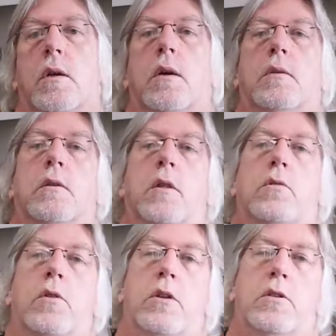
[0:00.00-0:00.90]
And then they
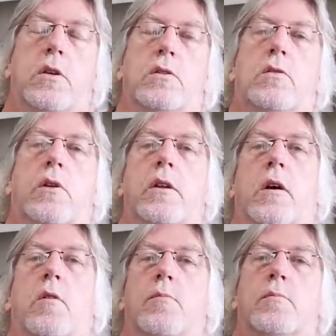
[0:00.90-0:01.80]
released those great
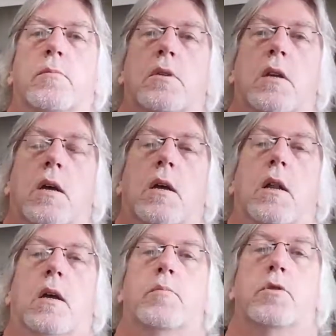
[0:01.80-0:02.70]
albums
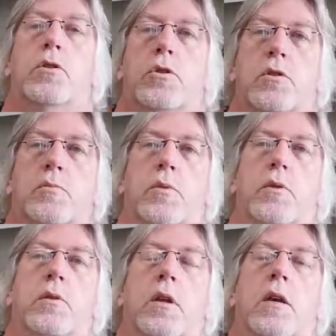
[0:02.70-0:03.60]
like Magician's
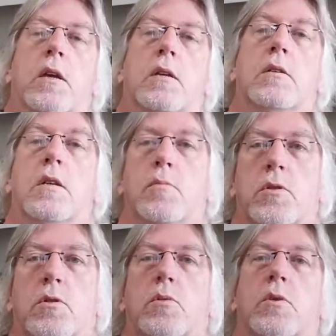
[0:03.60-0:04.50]
Birthday and
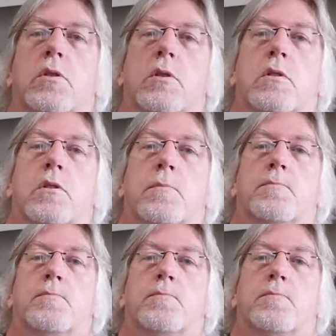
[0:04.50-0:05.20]
Demons and Wizards.